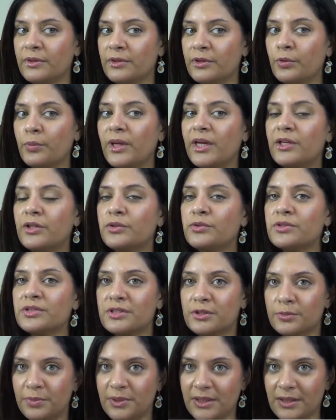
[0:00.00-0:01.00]
the way it
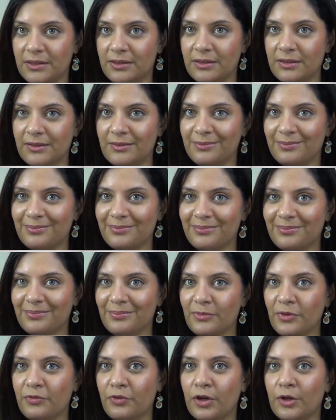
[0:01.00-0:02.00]
used to be
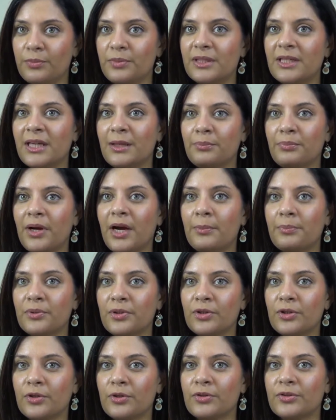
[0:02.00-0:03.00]
before it became
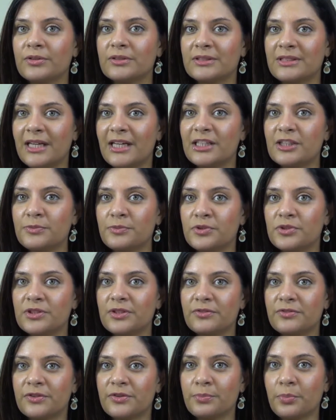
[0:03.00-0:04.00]
popular dance
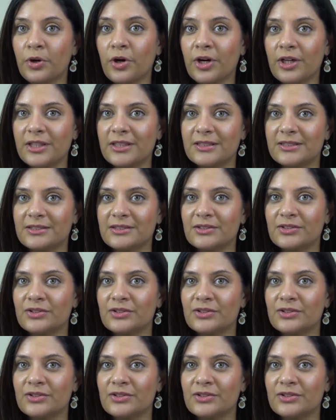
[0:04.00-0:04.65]
music for parties.